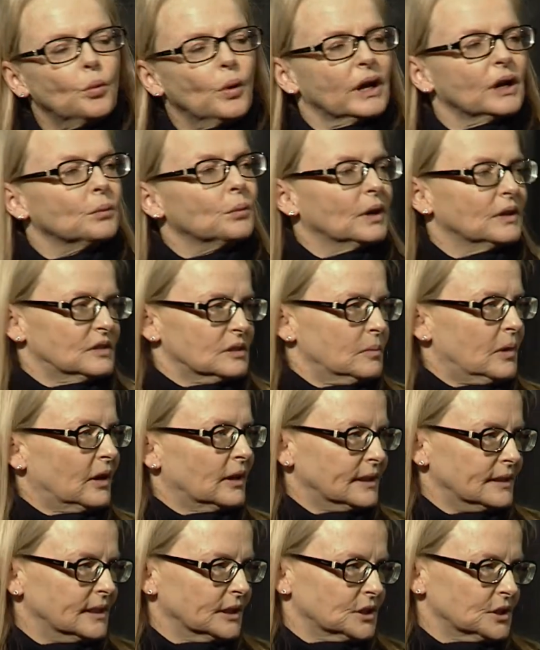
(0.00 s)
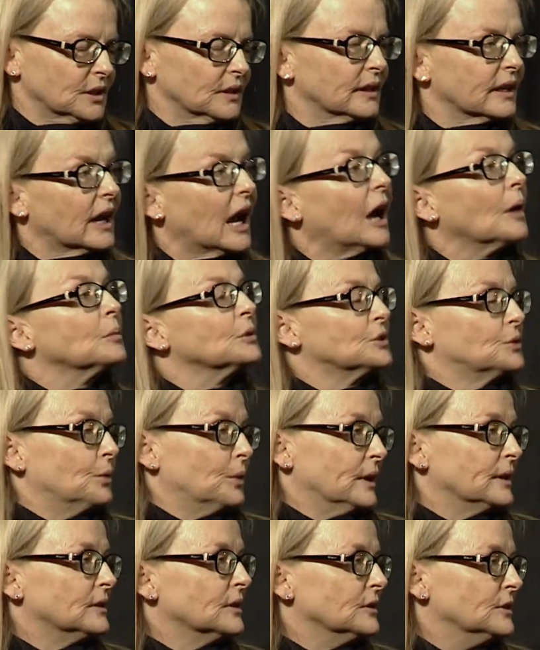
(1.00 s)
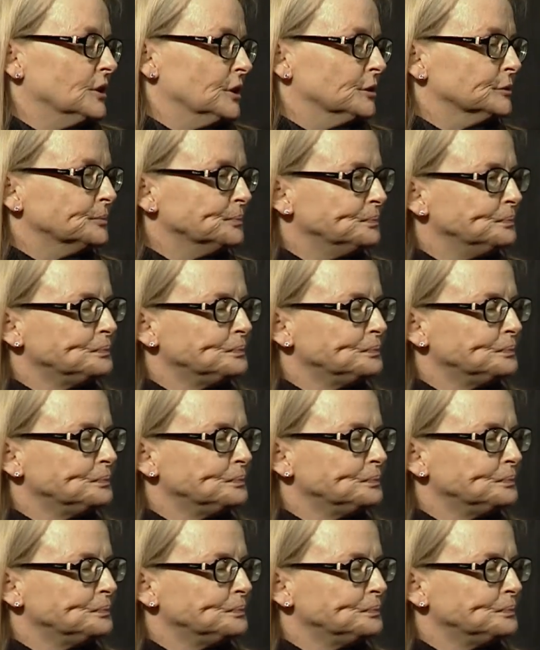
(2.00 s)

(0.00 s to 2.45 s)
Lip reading: what it was about addiction that I was going to do.